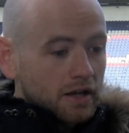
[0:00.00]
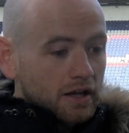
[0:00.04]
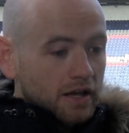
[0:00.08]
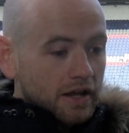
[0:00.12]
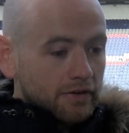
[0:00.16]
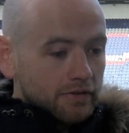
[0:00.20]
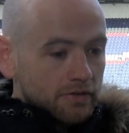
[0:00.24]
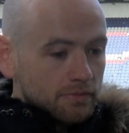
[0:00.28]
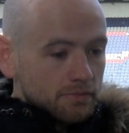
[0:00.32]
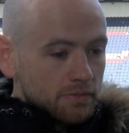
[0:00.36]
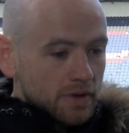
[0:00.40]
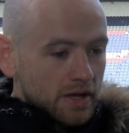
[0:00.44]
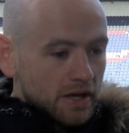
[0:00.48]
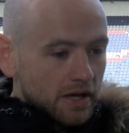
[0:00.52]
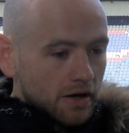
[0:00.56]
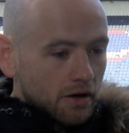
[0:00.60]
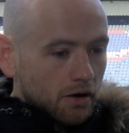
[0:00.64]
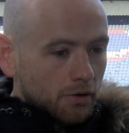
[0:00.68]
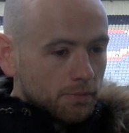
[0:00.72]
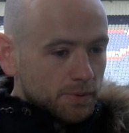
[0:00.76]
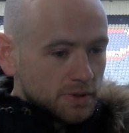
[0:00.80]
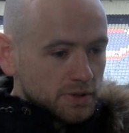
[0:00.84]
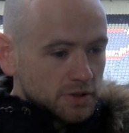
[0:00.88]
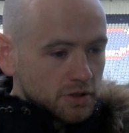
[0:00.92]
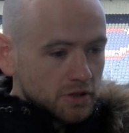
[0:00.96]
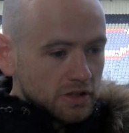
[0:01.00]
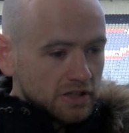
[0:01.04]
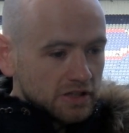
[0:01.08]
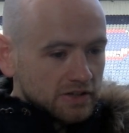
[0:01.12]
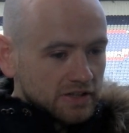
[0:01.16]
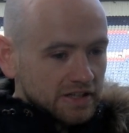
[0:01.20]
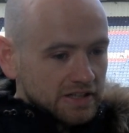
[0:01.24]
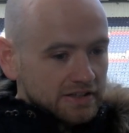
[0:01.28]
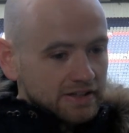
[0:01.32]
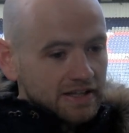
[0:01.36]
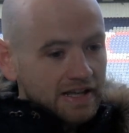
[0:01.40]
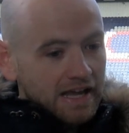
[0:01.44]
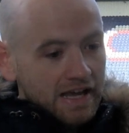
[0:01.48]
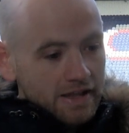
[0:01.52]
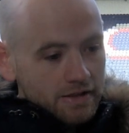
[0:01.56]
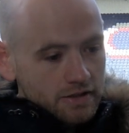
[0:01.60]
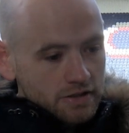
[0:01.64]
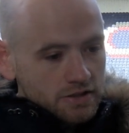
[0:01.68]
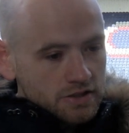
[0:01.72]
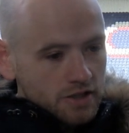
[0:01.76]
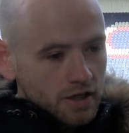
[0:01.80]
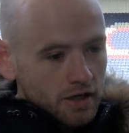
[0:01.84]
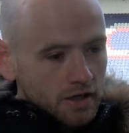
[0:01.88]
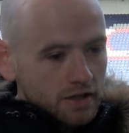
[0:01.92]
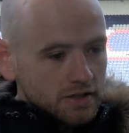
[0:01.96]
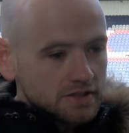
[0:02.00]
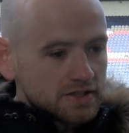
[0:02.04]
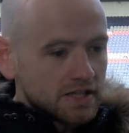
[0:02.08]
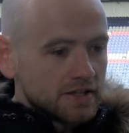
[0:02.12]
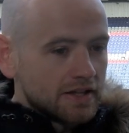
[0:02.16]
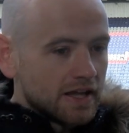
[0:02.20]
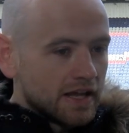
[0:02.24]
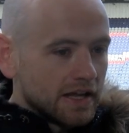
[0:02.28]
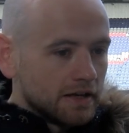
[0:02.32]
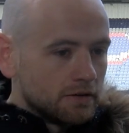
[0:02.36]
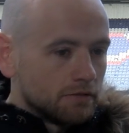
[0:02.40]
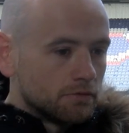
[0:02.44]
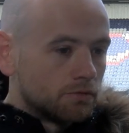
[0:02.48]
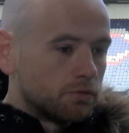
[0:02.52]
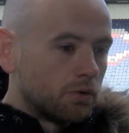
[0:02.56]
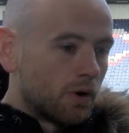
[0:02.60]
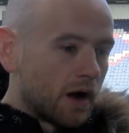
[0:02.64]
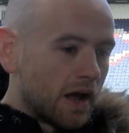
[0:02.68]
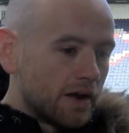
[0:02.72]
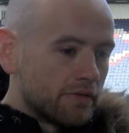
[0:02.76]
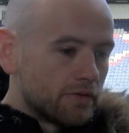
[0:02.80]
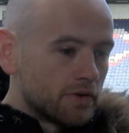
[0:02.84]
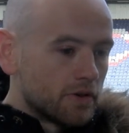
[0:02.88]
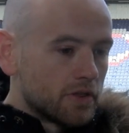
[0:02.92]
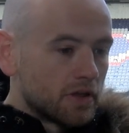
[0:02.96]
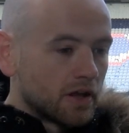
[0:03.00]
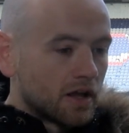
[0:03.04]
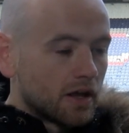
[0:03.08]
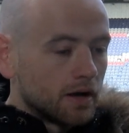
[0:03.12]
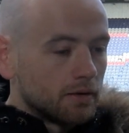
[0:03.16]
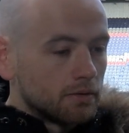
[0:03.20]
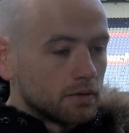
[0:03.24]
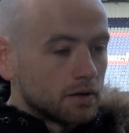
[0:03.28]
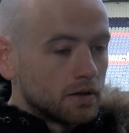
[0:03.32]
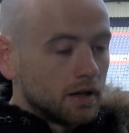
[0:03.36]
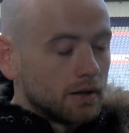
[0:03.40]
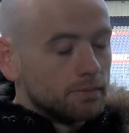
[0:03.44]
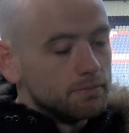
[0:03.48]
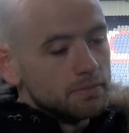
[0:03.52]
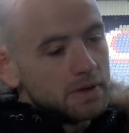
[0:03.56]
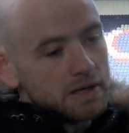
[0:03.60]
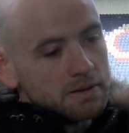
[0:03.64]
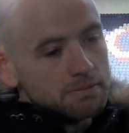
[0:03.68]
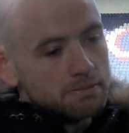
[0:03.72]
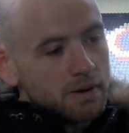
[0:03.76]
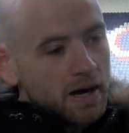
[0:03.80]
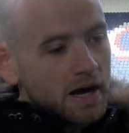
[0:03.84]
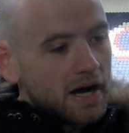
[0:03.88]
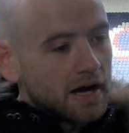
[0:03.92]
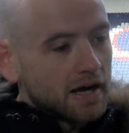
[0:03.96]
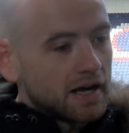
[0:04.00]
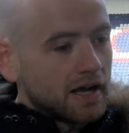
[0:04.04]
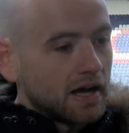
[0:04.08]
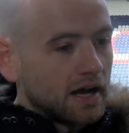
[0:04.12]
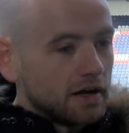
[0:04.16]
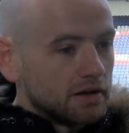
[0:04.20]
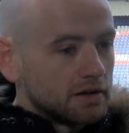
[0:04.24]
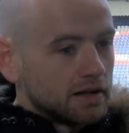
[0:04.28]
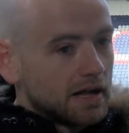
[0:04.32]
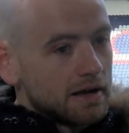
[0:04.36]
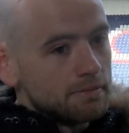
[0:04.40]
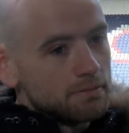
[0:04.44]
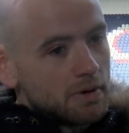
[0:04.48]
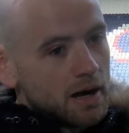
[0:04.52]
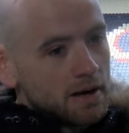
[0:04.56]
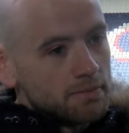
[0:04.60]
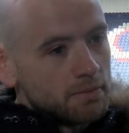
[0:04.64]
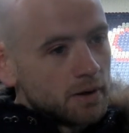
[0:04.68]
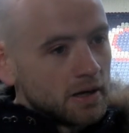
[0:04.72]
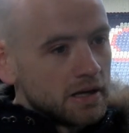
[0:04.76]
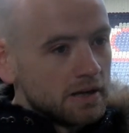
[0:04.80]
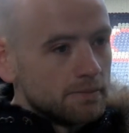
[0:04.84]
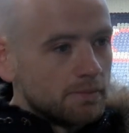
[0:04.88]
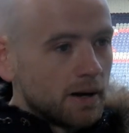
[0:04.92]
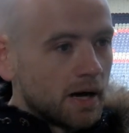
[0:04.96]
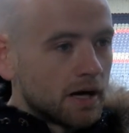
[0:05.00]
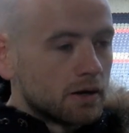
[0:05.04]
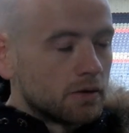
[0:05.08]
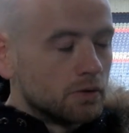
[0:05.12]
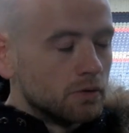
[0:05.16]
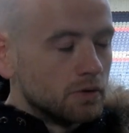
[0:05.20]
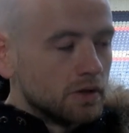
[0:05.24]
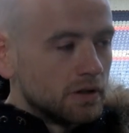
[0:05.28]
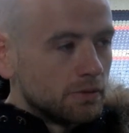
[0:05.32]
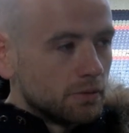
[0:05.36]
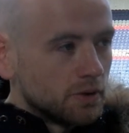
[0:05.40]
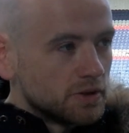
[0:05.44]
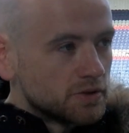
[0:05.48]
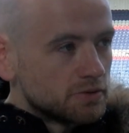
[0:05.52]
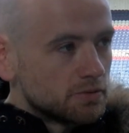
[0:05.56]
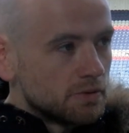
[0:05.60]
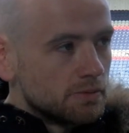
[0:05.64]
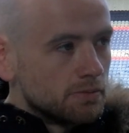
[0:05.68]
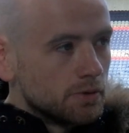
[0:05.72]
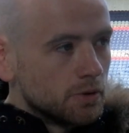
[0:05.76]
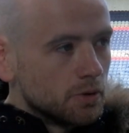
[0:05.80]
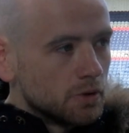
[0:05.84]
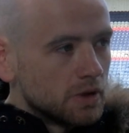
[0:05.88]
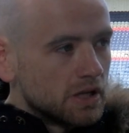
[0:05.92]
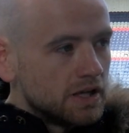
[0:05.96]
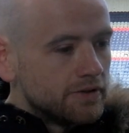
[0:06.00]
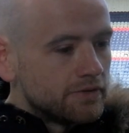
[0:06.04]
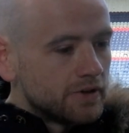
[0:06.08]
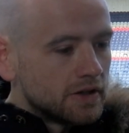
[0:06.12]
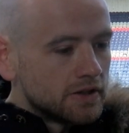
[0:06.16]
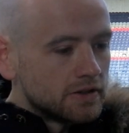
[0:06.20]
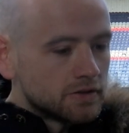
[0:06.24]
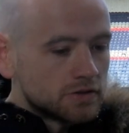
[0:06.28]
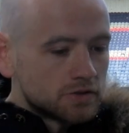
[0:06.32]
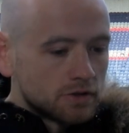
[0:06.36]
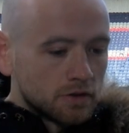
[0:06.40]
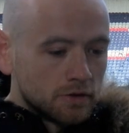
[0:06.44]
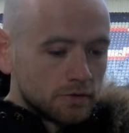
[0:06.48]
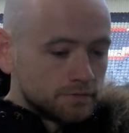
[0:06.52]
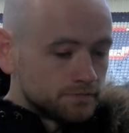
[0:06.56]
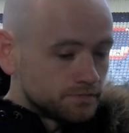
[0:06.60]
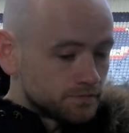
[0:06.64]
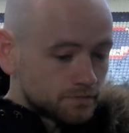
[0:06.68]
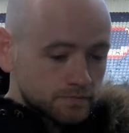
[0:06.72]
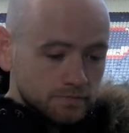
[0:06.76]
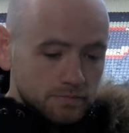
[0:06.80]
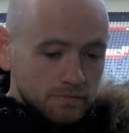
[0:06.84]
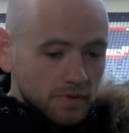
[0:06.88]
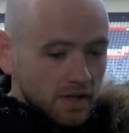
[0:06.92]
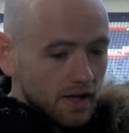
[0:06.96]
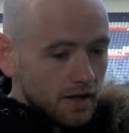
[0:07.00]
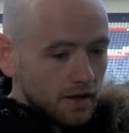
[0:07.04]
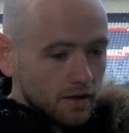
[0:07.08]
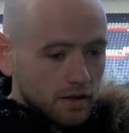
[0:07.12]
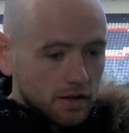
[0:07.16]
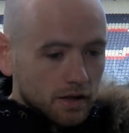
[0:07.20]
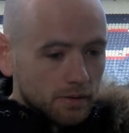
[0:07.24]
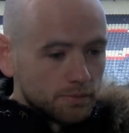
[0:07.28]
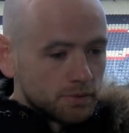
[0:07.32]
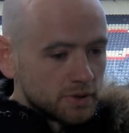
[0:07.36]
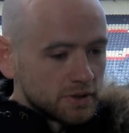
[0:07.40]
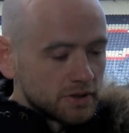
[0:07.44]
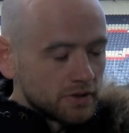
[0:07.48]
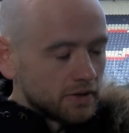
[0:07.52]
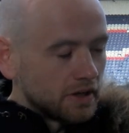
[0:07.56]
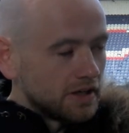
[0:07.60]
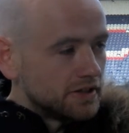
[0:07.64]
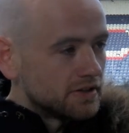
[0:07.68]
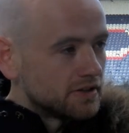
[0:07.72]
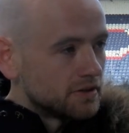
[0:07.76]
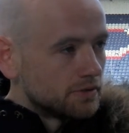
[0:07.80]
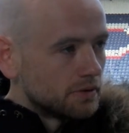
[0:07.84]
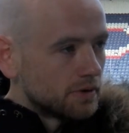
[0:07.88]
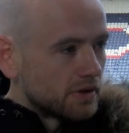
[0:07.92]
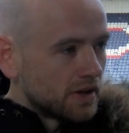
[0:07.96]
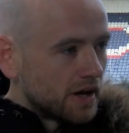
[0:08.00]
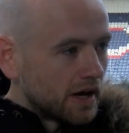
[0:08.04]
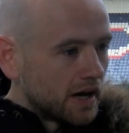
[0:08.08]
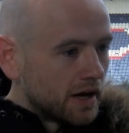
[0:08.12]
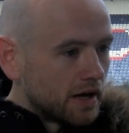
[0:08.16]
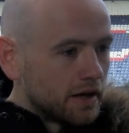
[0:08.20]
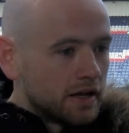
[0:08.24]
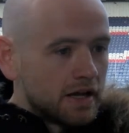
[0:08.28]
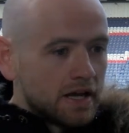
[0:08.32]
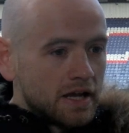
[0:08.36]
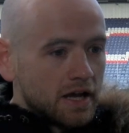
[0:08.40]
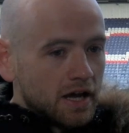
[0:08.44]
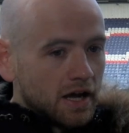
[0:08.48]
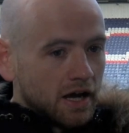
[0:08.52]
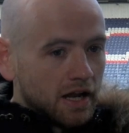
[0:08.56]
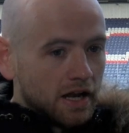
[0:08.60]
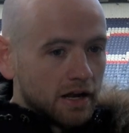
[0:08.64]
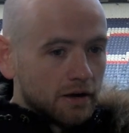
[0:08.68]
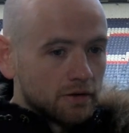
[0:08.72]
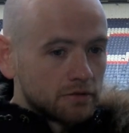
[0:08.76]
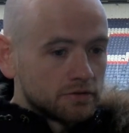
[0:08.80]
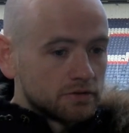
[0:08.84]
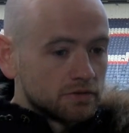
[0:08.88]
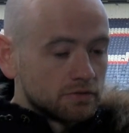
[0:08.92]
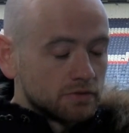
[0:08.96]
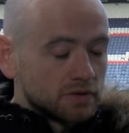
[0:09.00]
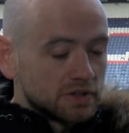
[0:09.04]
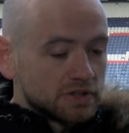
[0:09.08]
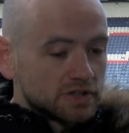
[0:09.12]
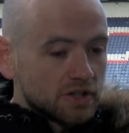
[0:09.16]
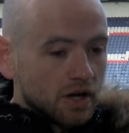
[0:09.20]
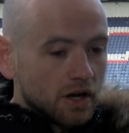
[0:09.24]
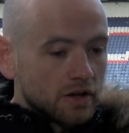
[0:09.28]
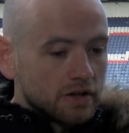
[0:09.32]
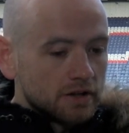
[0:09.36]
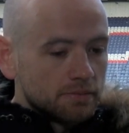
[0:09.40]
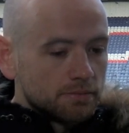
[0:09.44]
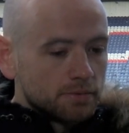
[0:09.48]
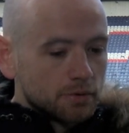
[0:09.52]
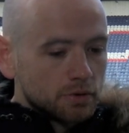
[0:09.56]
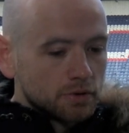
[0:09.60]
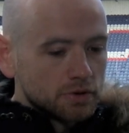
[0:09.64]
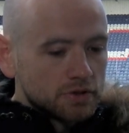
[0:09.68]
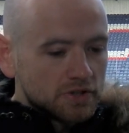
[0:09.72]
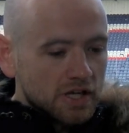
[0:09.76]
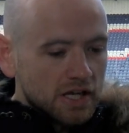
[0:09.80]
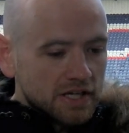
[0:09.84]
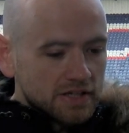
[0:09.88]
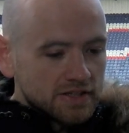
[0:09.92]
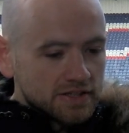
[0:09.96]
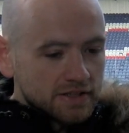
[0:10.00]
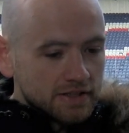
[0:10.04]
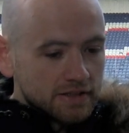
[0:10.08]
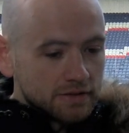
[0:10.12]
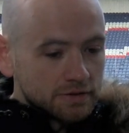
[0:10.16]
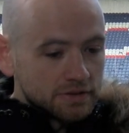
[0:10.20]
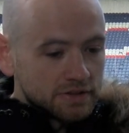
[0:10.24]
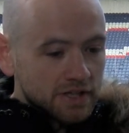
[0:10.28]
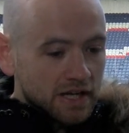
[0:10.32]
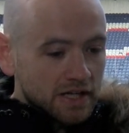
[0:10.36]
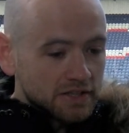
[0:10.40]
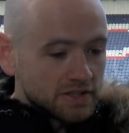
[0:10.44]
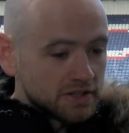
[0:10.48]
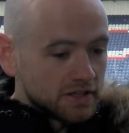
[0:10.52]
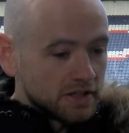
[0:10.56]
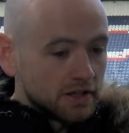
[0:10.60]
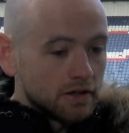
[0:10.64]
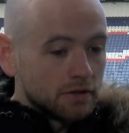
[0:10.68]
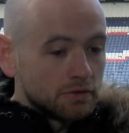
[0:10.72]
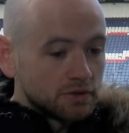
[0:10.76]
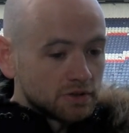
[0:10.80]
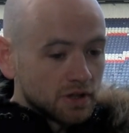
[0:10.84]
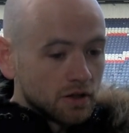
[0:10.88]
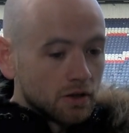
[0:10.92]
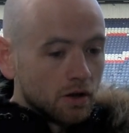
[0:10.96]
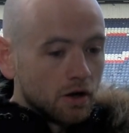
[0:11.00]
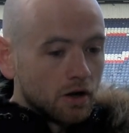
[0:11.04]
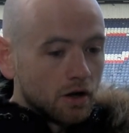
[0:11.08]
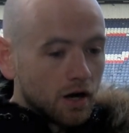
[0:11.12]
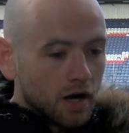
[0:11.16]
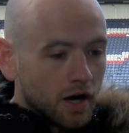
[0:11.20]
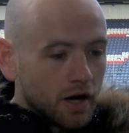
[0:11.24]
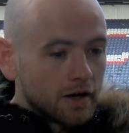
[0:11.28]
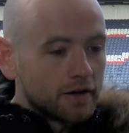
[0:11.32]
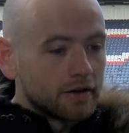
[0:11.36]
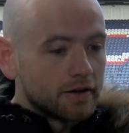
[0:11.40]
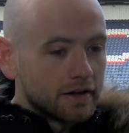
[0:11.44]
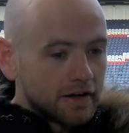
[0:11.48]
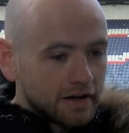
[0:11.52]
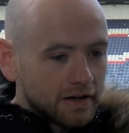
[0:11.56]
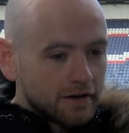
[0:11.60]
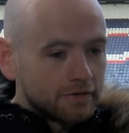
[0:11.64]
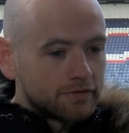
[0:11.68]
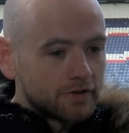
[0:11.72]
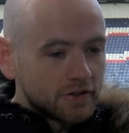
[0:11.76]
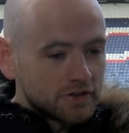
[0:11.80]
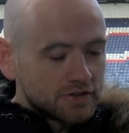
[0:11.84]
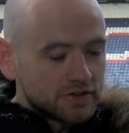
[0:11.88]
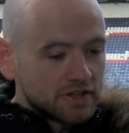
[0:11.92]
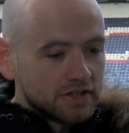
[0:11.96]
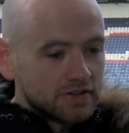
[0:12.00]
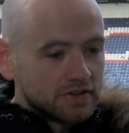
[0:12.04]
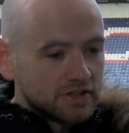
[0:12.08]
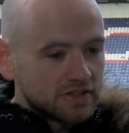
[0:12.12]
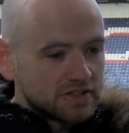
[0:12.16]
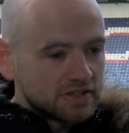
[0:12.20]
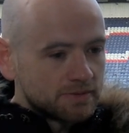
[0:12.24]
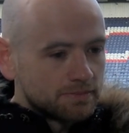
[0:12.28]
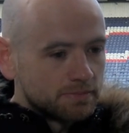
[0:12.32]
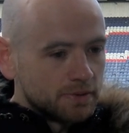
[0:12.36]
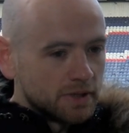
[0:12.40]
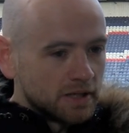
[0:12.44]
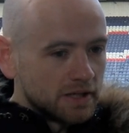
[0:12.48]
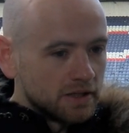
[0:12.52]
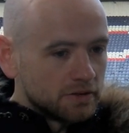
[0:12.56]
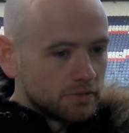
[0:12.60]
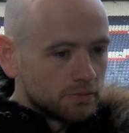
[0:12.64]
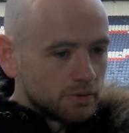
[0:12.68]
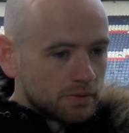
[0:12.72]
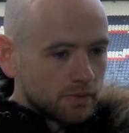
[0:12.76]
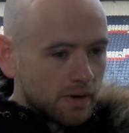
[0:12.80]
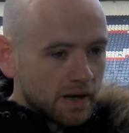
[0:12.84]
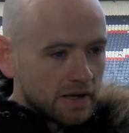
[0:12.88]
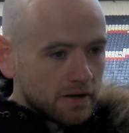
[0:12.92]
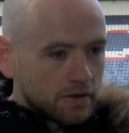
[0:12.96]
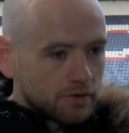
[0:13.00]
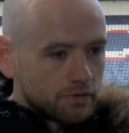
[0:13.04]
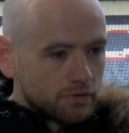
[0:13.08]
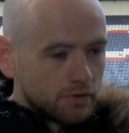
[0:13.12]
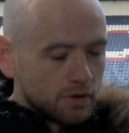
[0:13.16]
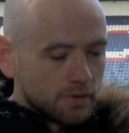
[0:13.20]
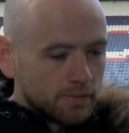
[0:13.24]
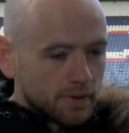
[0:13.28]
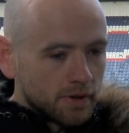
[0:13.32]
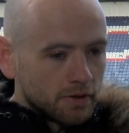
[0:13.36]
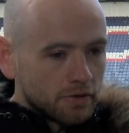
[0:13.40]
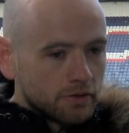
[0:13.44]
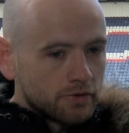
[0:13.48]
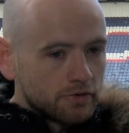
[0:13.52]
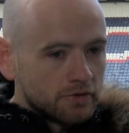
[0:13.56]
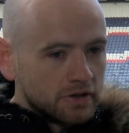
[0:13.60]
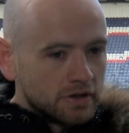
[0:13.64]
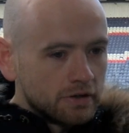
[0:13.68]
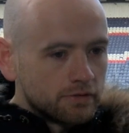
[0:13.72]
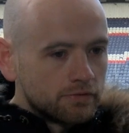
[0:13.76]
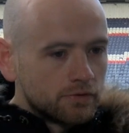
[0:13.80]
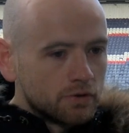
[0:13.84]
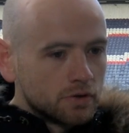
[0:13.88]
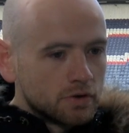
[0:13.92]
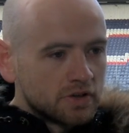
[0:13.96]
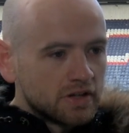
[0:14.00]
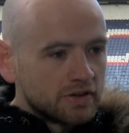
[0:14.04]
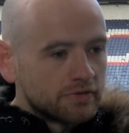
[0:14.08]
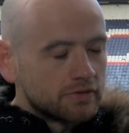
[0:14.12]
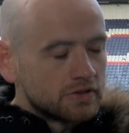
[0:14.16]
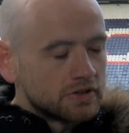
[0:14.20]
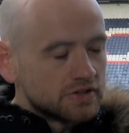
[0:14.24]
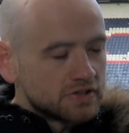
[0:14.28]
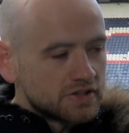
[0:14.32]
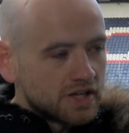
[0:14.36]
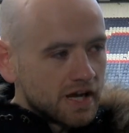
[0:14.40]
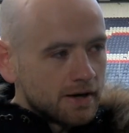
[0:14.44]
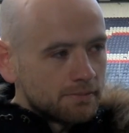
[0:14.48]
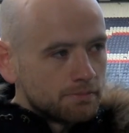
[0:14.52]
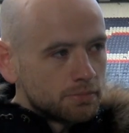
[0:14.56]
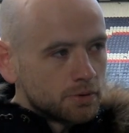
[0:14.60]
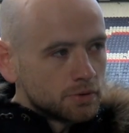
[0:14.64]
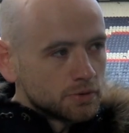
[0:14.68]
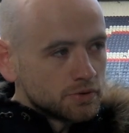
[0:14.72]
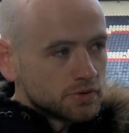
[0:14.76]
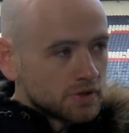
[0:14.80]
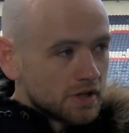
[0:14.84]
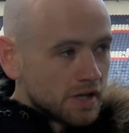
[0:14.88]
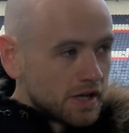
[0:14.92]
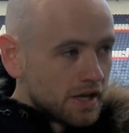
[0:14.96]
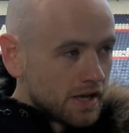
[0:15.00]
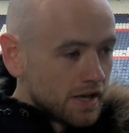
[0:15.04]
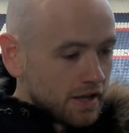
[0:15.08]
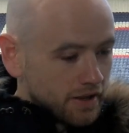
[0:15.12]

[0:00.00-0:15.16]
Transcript: Give them the opportunity to get the shirts, and then whatever the club made back, I'd get my money back only once we broke even. So the club were delighted with that, and we started the process, and it was a lot harder than I first anticipated. We went through about three or four different samples.